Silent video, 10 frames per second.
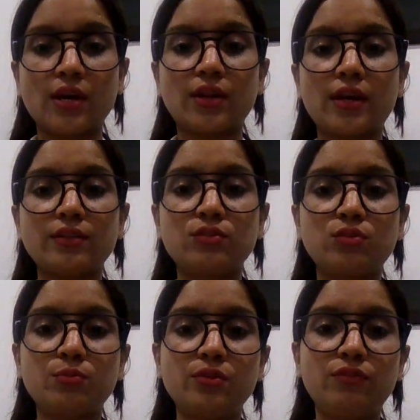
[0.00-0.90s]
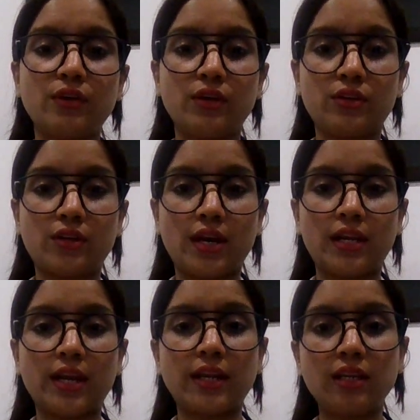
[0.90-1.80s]
Rights to be fair trial.
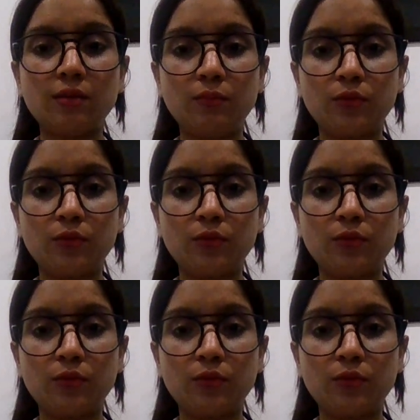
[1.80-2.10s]
Any